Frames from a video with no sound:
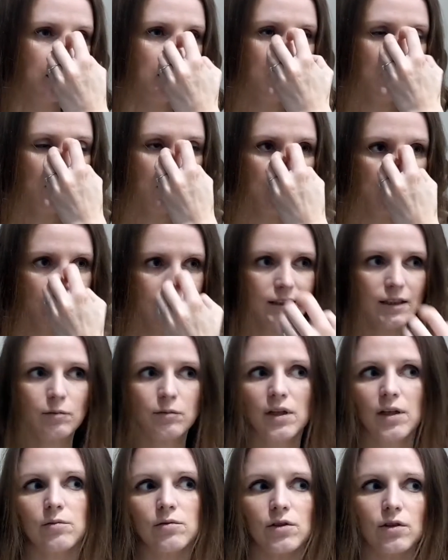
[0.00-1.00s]
sometimes
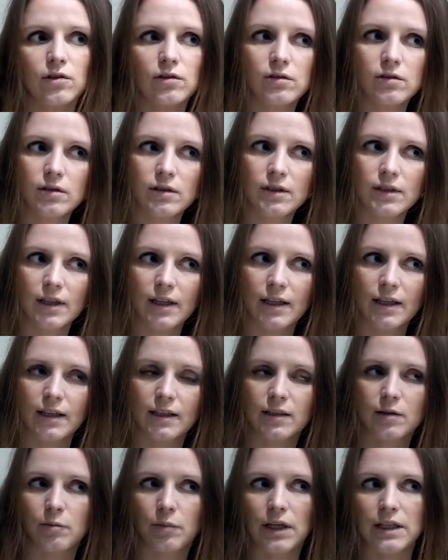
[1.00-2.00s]
also it's like,
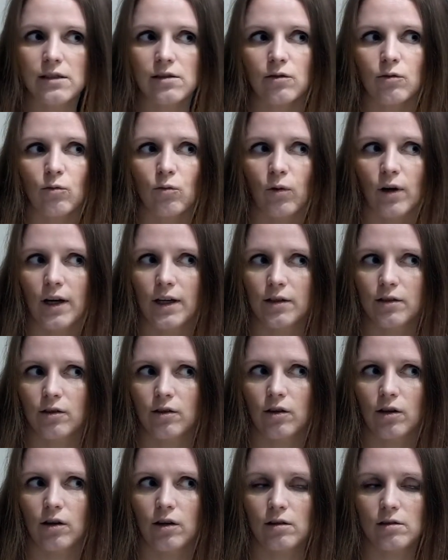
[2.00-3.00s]
depends on where you curl.
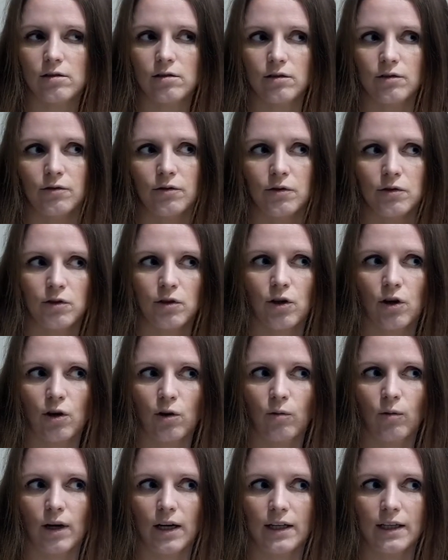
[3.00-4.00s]
So if you curl
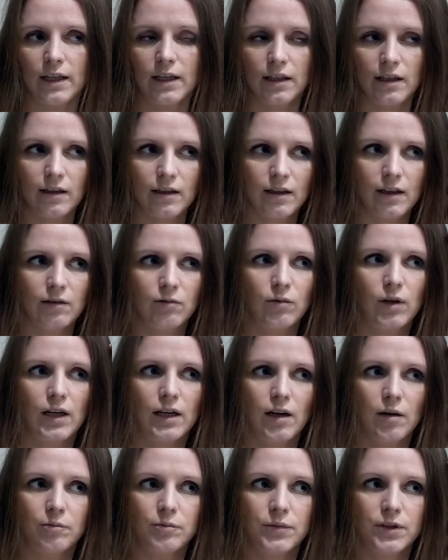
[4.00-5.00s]
one here and one up
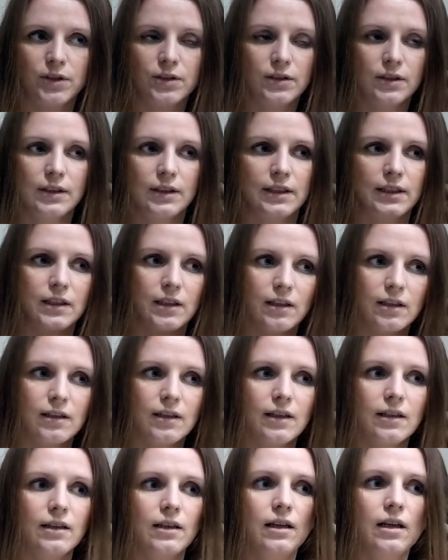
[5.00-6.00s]
here, then
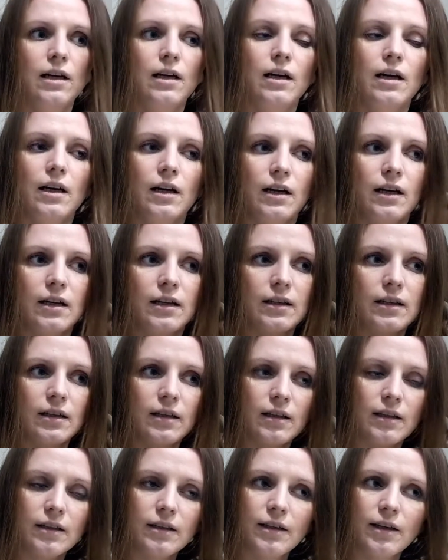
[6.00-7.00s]

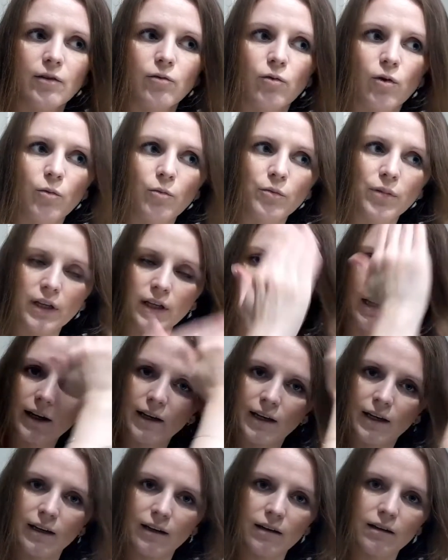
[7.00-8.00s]
they won't be like
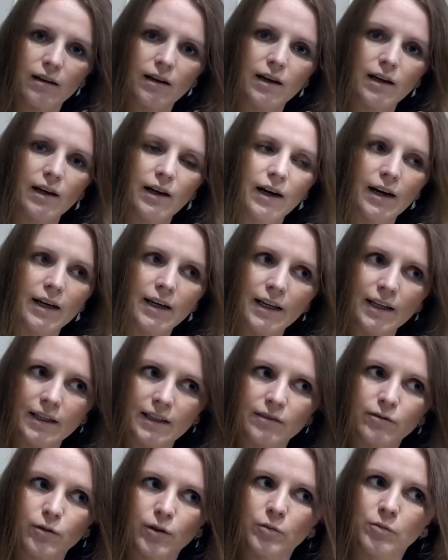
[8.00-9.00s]
aligning and will
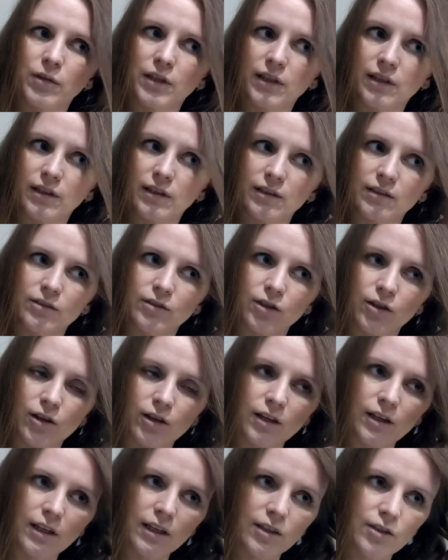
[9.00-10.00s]
be turning
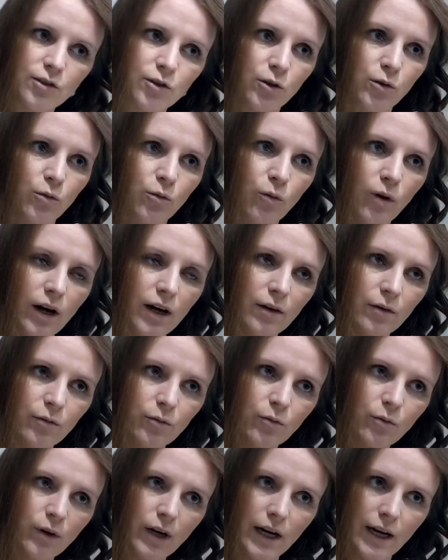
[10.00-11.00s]
into one
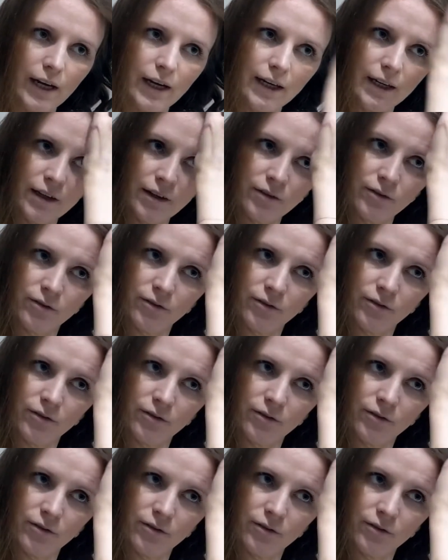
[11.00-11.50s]
wave.